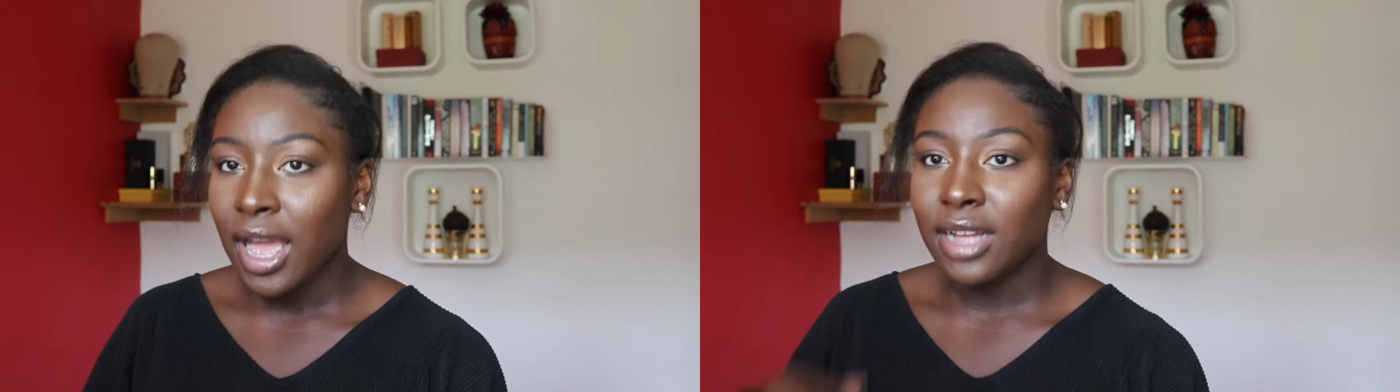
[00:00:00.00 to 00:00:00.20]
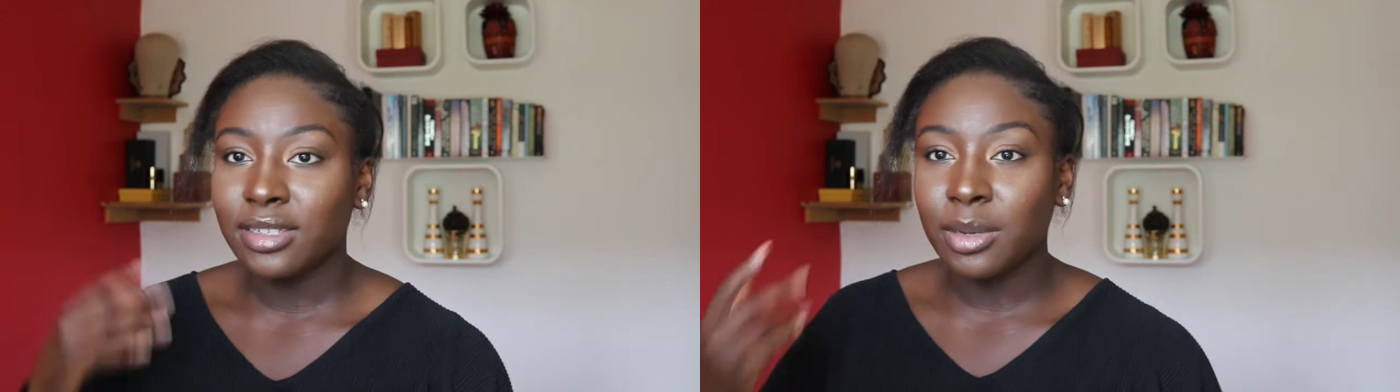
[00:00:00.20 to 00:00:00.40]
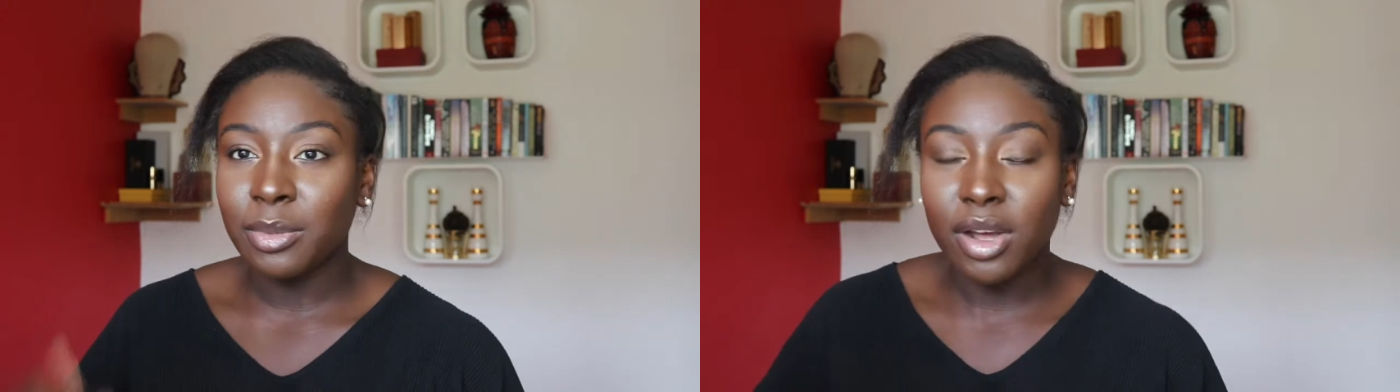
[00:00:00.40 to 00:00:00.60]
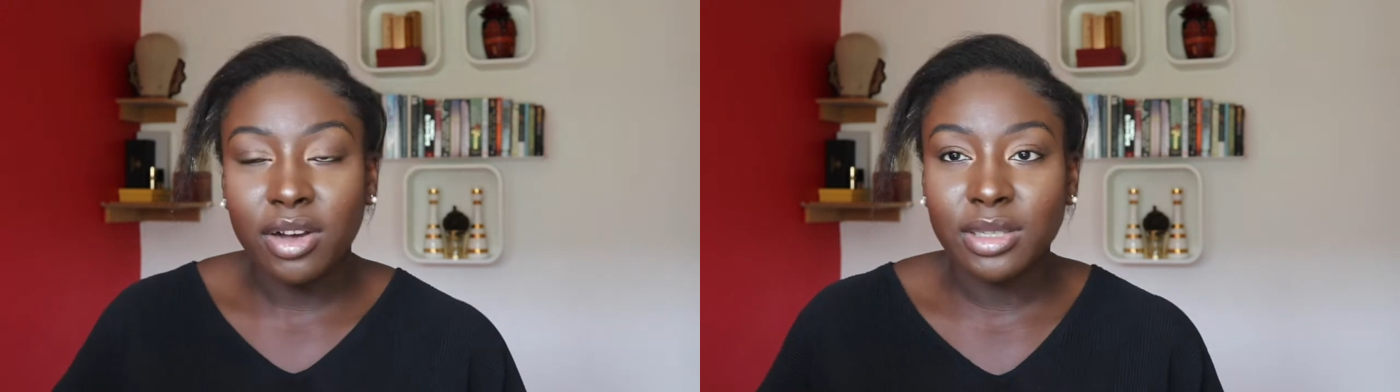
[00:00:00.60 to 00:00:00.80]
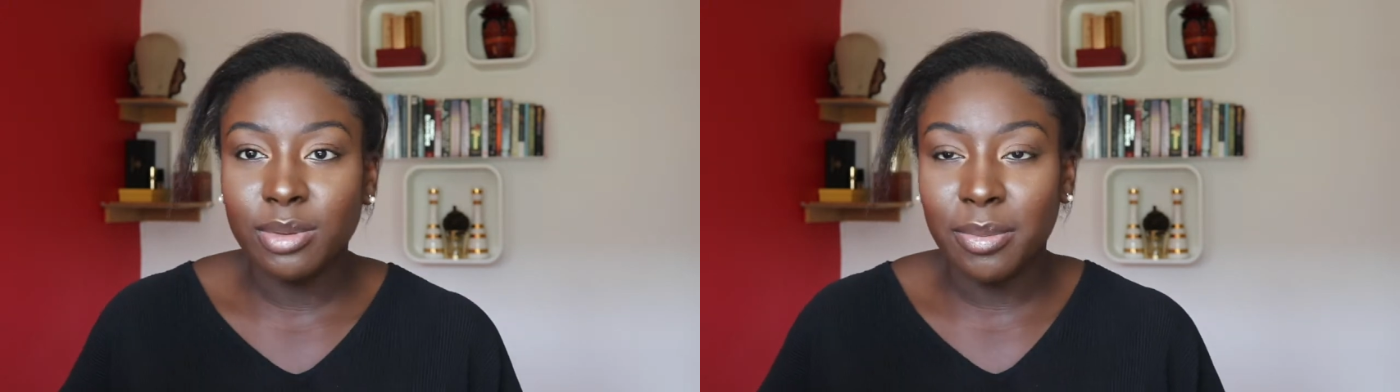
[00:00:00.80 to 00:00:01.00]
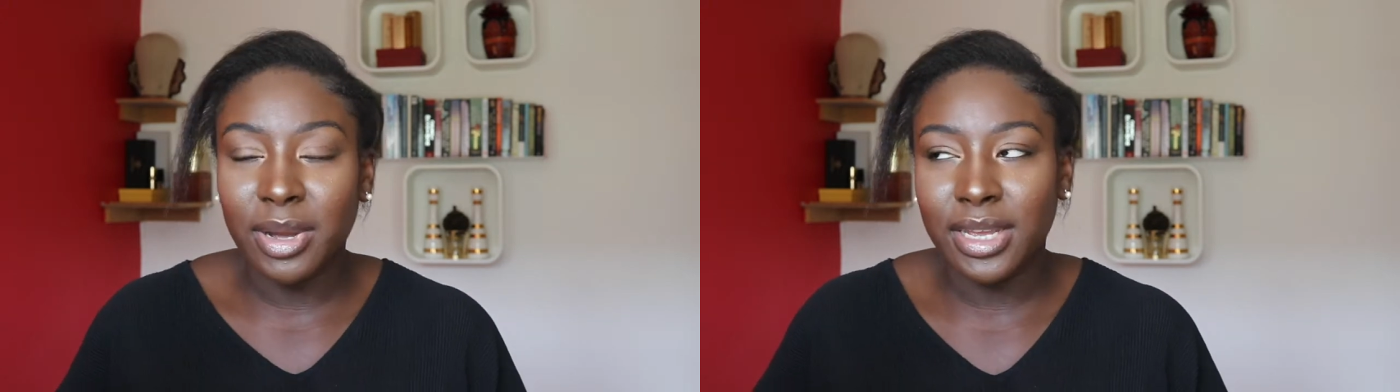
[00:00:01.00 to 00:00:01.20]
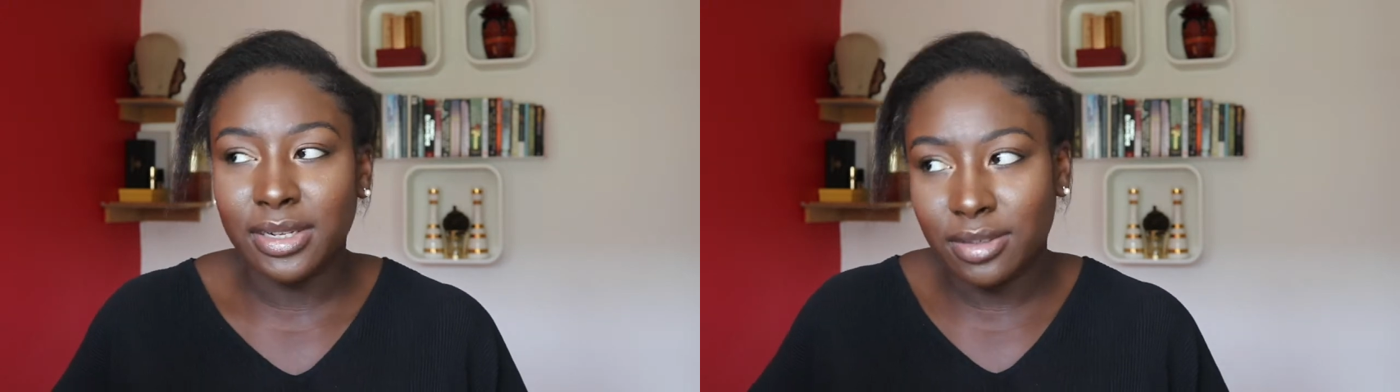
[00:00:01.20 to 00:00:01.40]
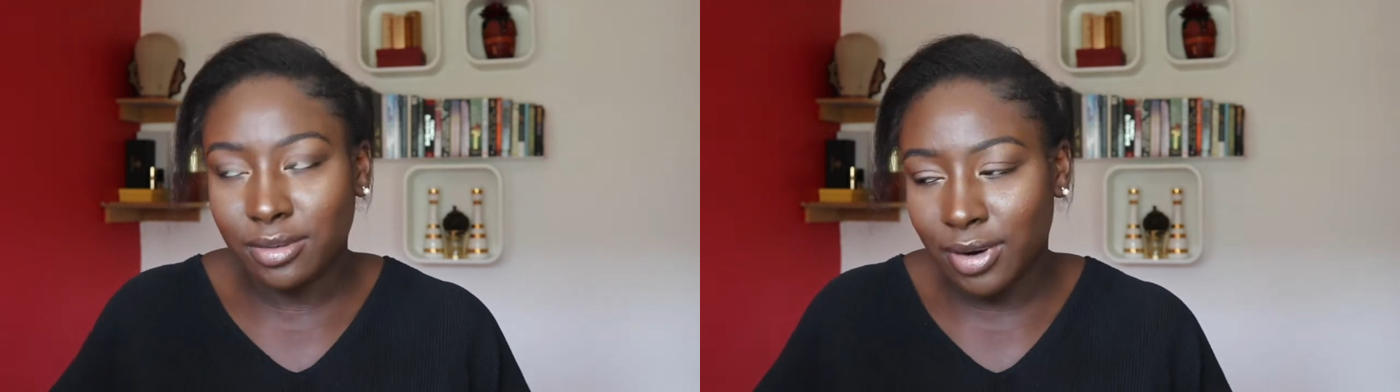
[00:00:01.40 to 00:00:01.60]
and someone asked me on my
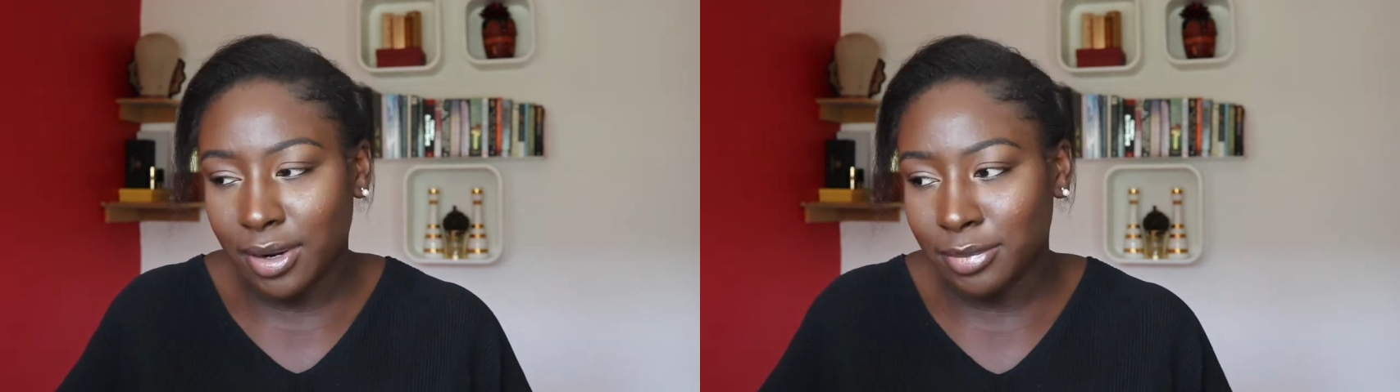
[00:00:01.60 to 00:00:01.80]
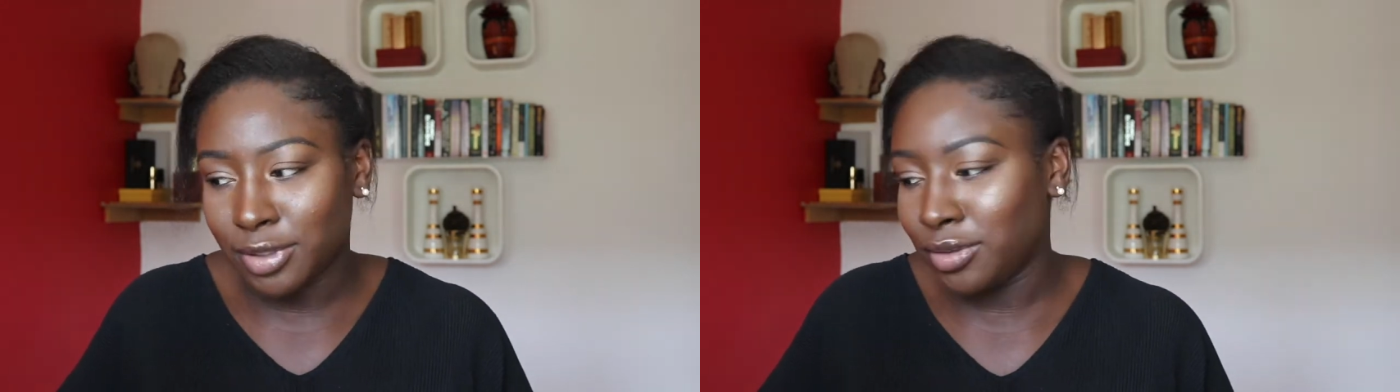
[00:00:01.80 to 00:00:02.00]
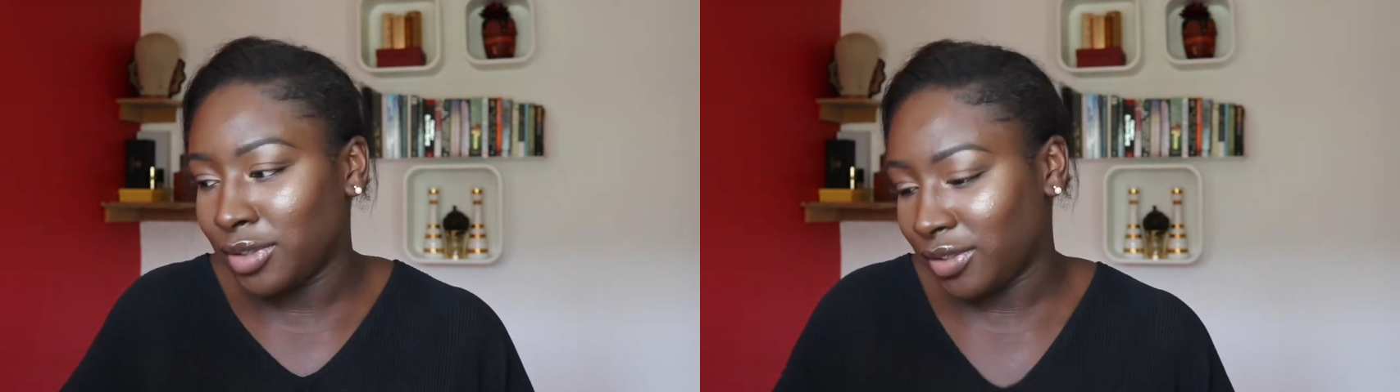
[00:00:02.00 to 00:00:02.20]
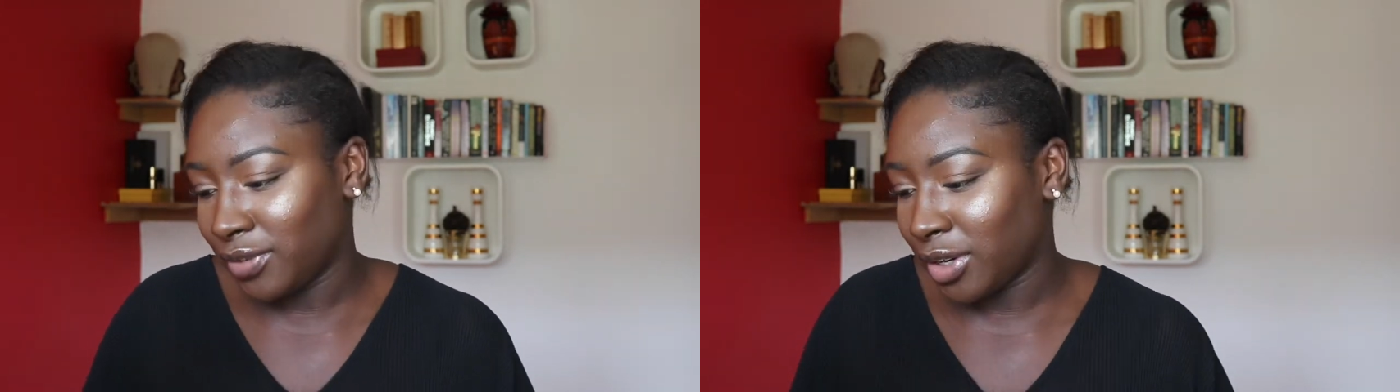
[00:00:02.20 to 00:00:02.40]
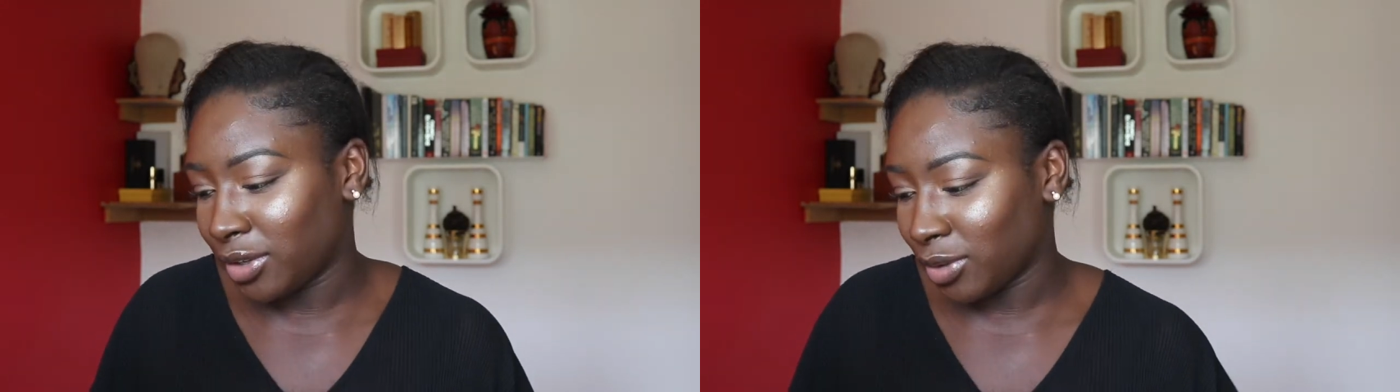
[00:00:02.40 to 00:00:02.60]
Instagram to do this video,